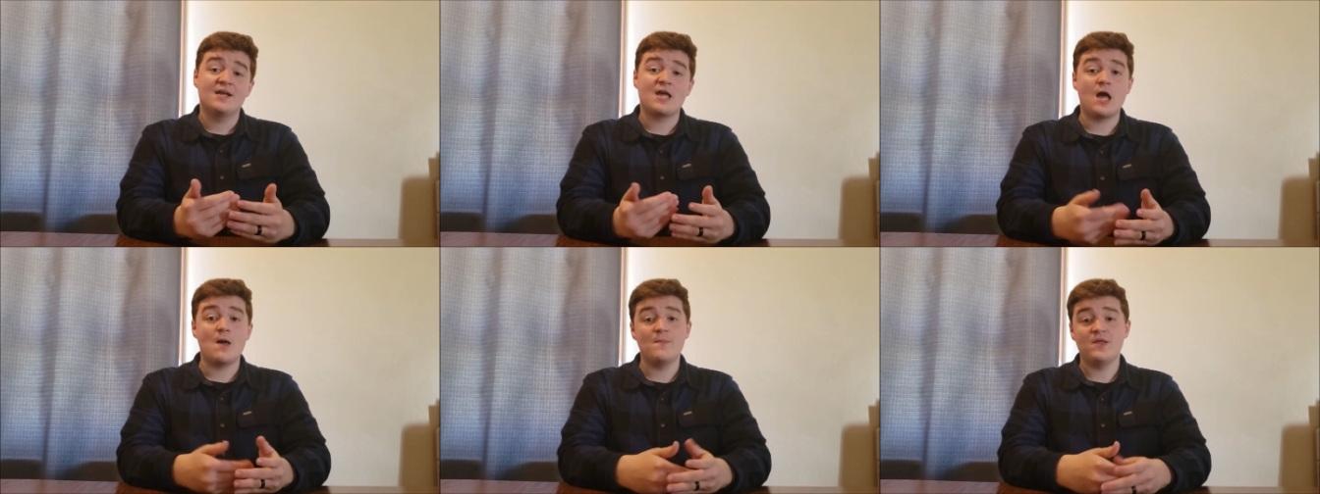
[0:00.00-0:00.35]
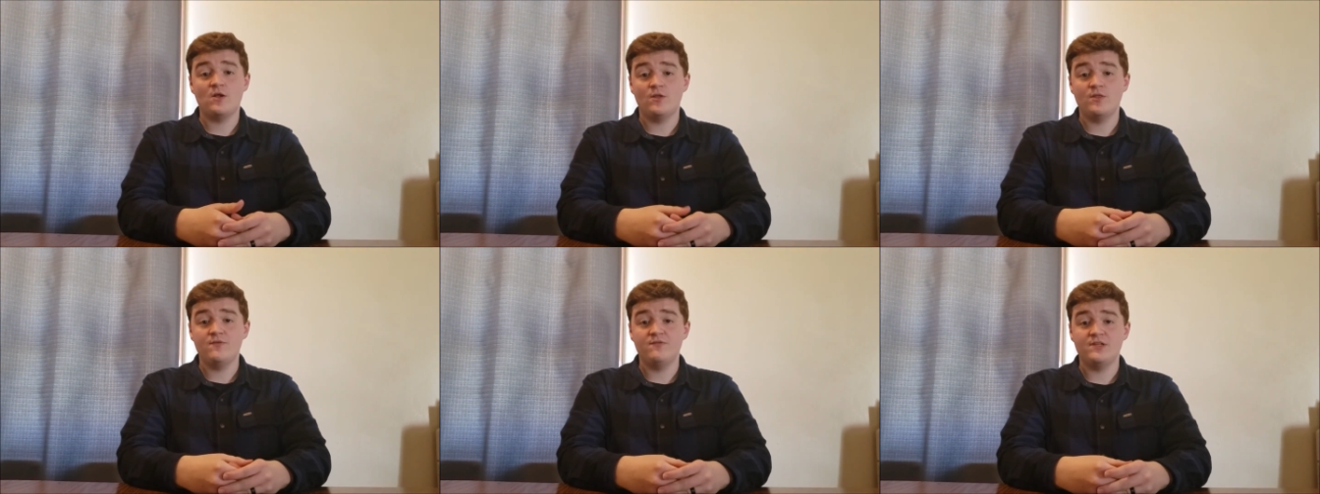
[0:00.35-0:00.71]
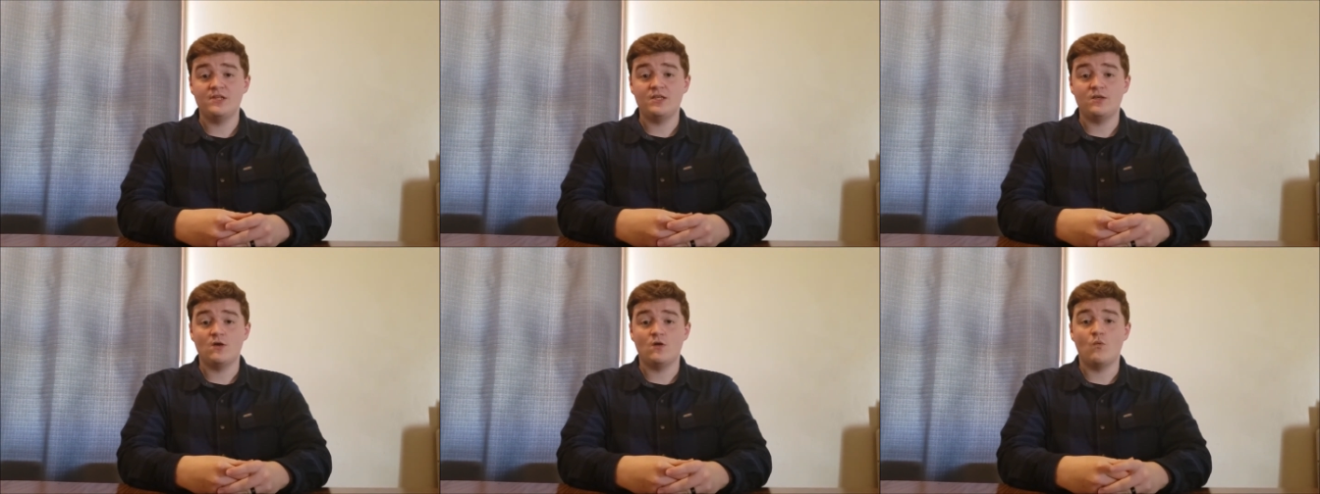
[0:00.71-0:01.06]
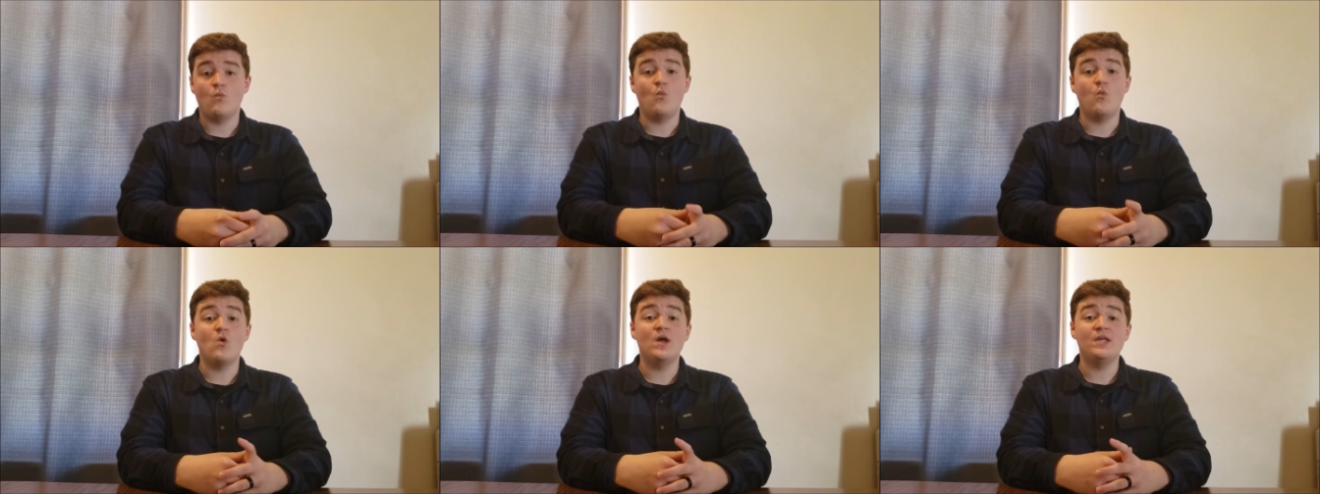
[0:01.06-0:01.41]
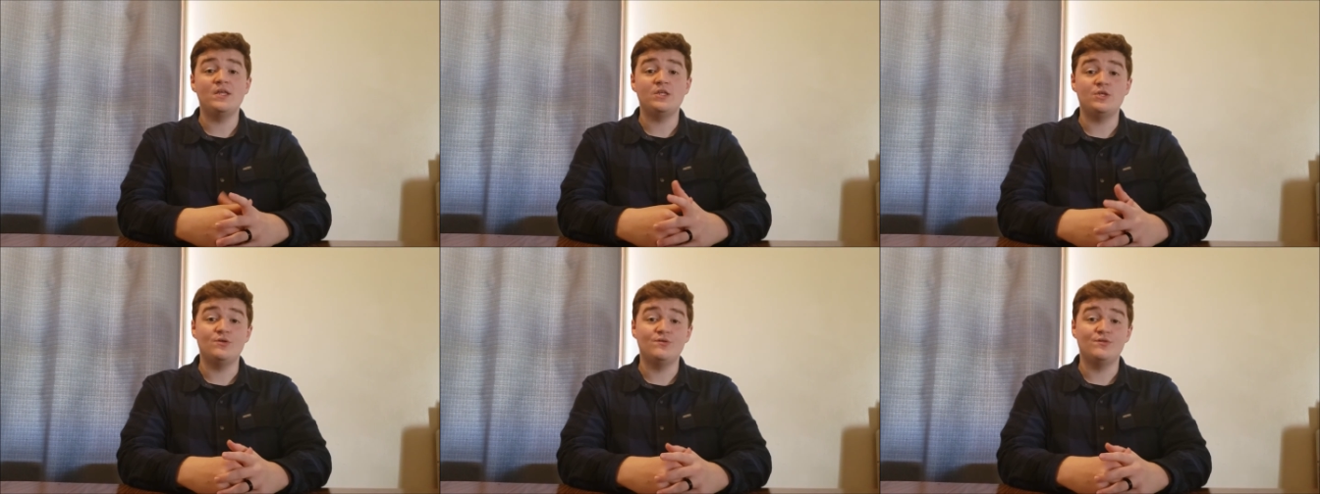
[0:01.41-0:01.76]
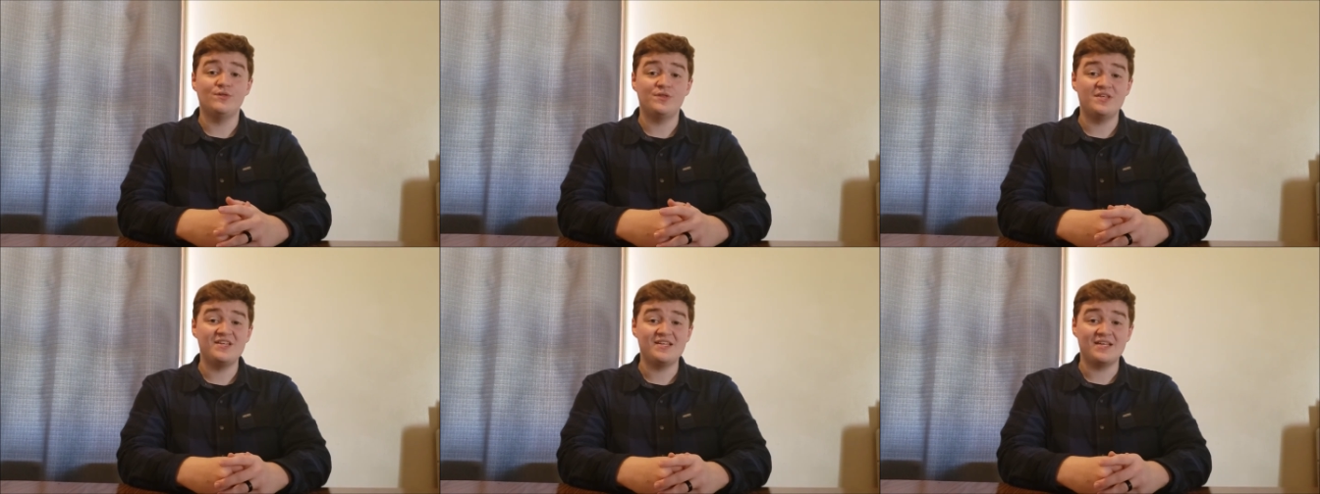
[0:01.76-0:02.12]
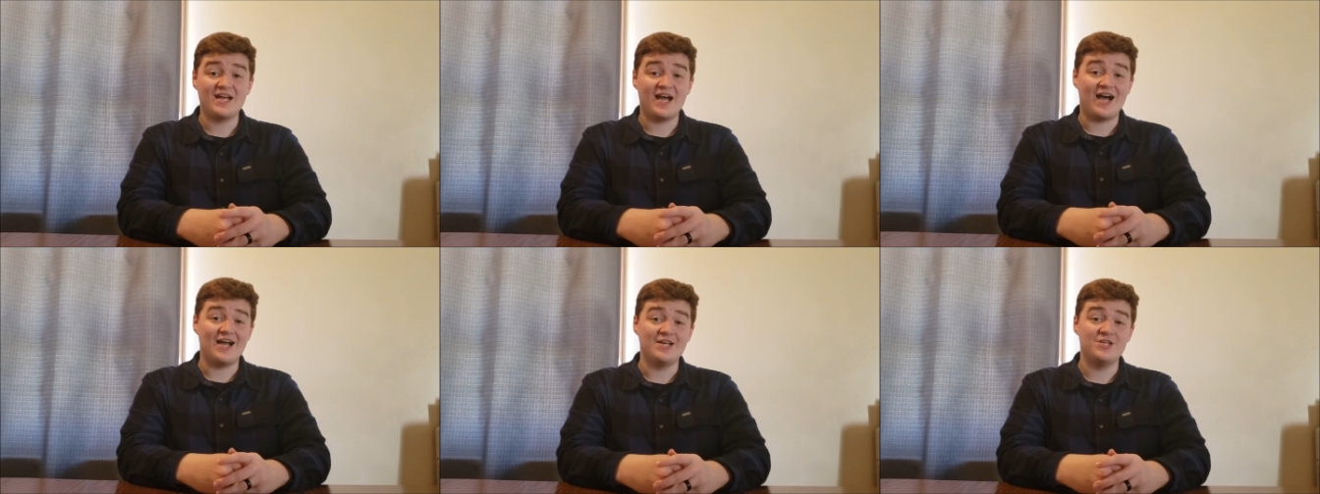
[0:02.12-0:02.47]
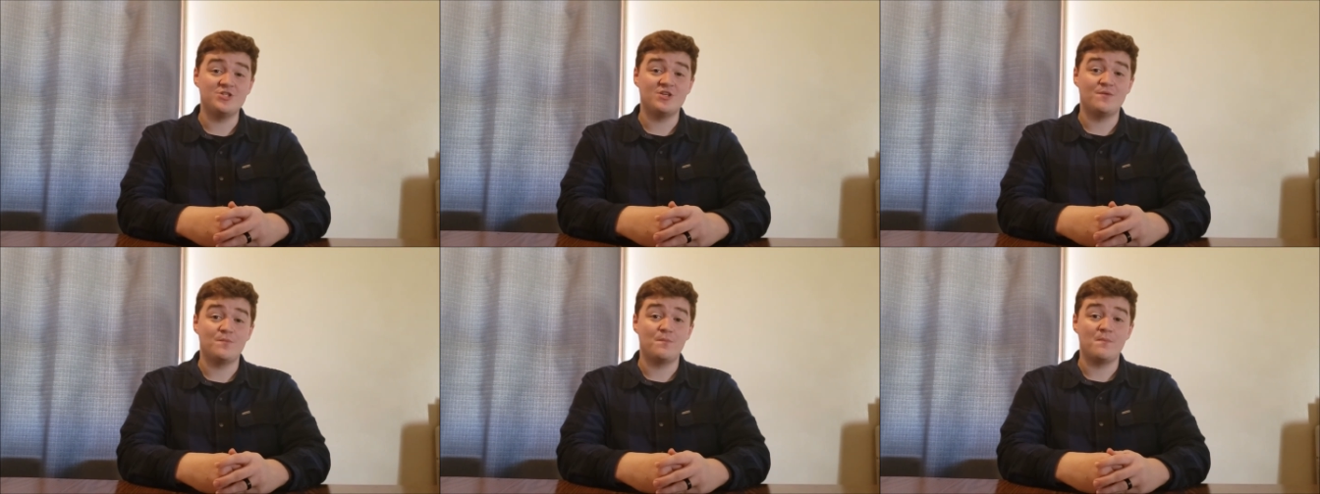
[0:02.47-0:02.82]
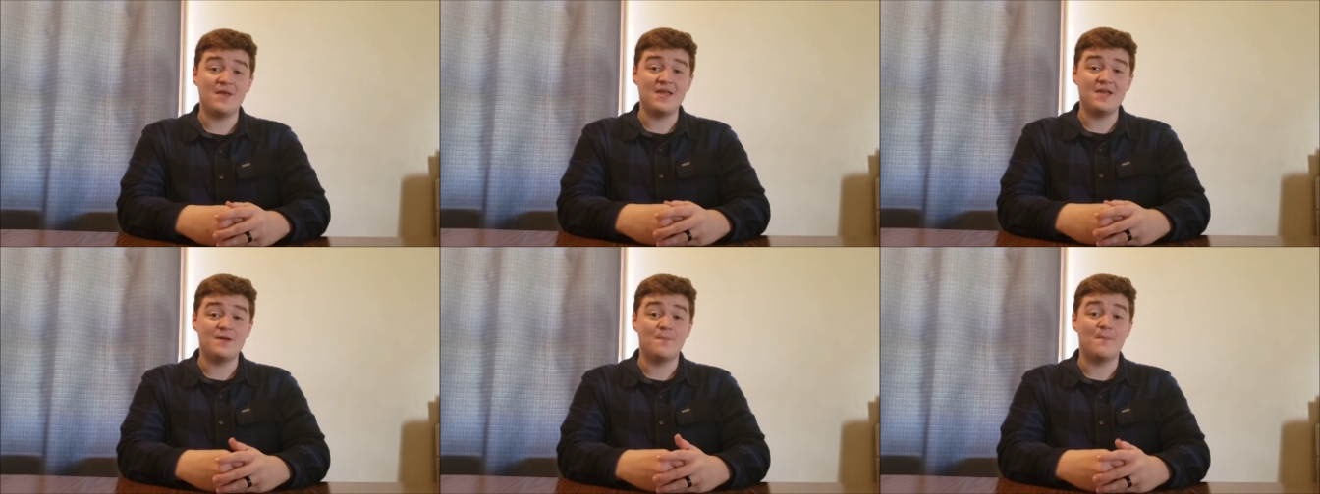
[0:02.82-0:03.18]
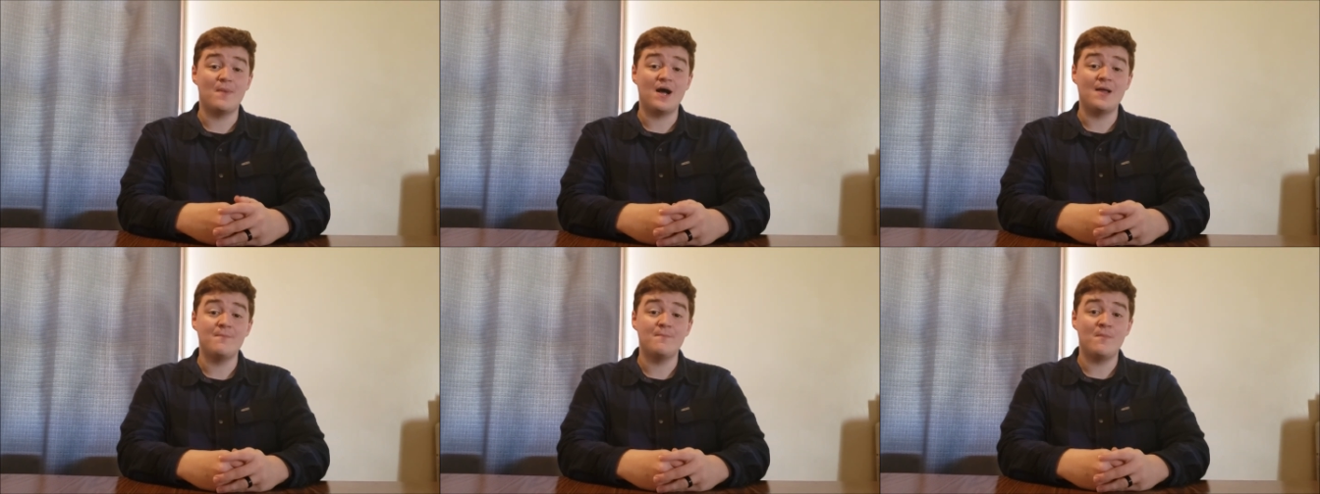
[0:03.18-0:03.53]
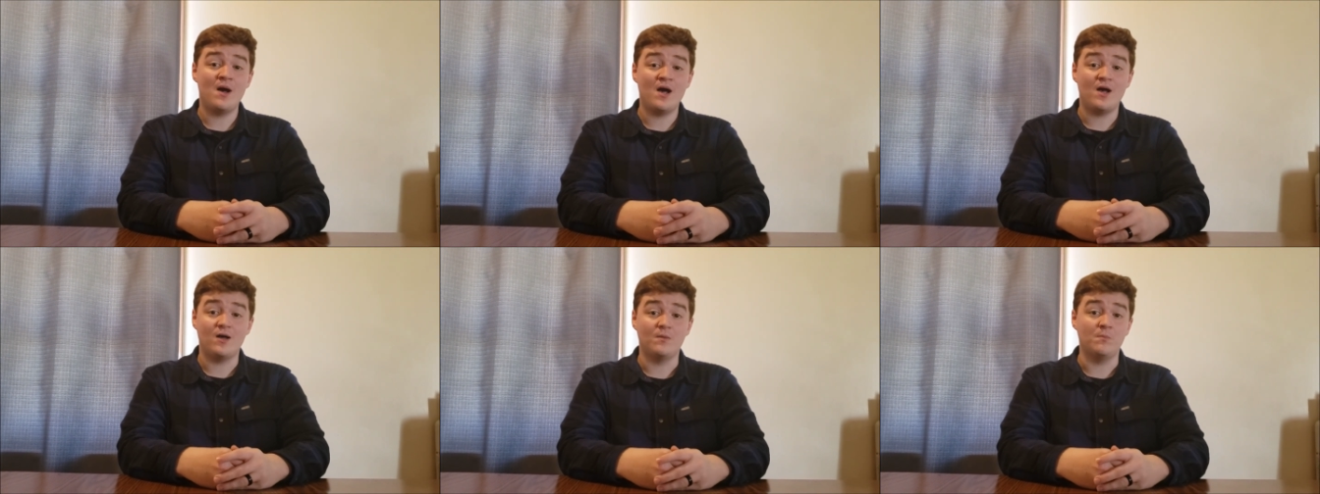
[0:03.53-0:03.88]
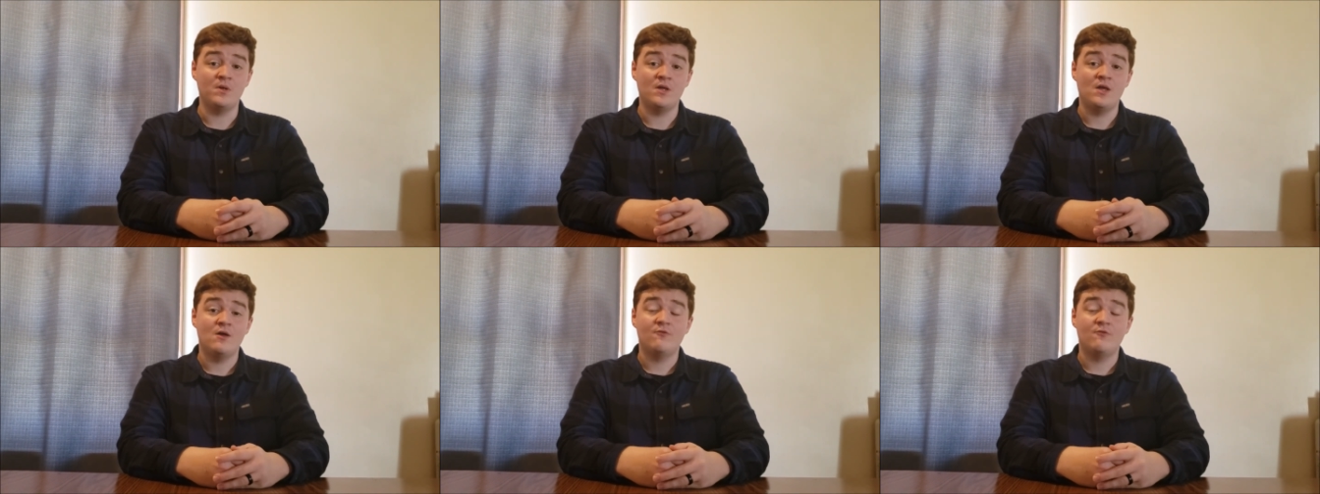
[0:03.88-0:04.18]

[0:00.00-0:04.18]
comment on the video what you think I should make my mom